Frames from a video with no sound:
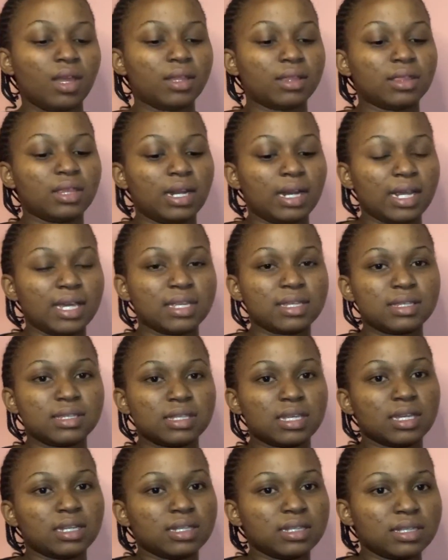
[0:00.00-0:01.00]
the lace
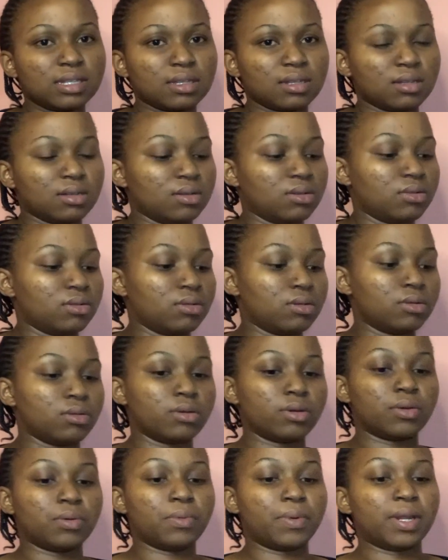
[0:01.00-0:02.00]
tint
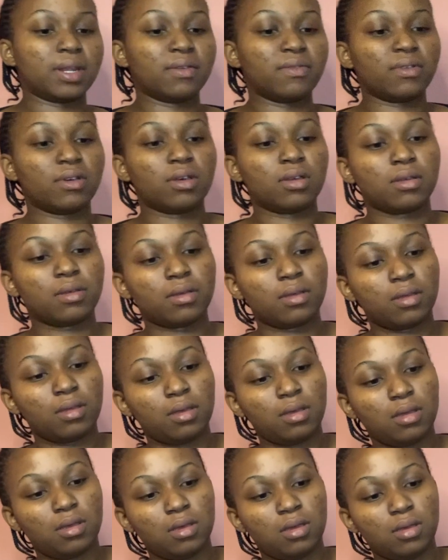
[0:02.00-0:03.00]
or whatever.
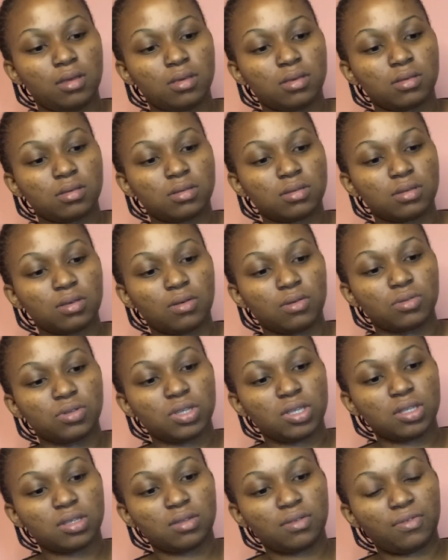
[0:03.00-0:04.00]
So
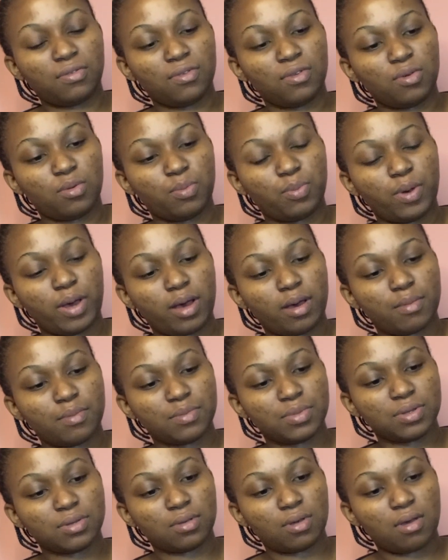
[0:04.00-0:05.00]
just a few
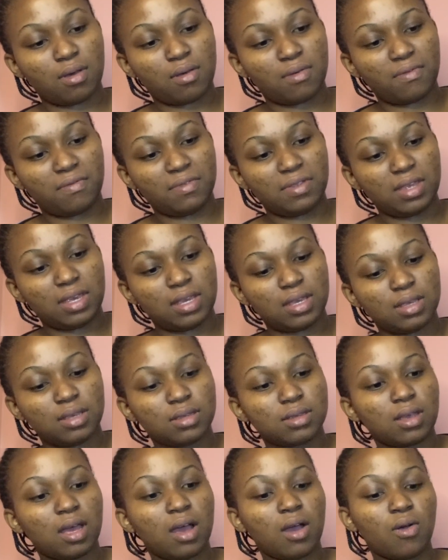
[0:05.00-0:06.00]
pumps of
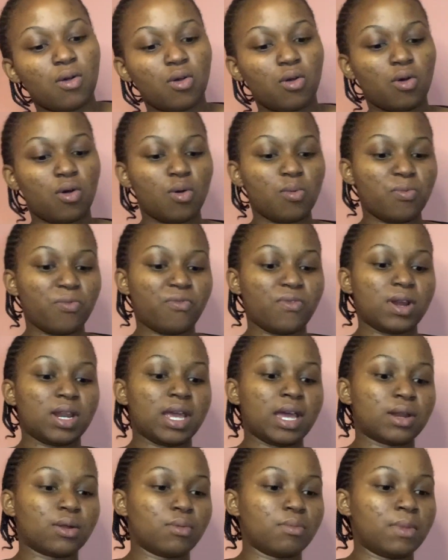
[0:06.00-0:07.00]
these. Hopefully
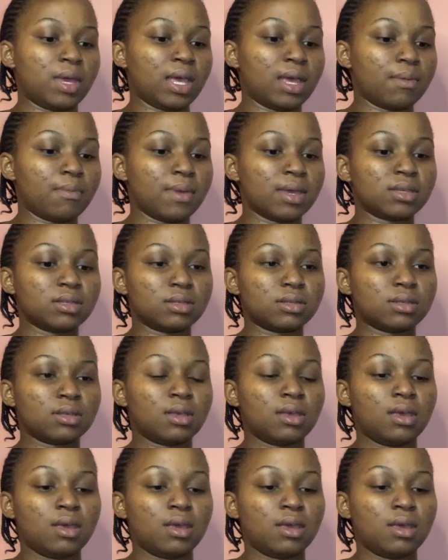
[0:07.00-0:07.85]
I don't make a mess.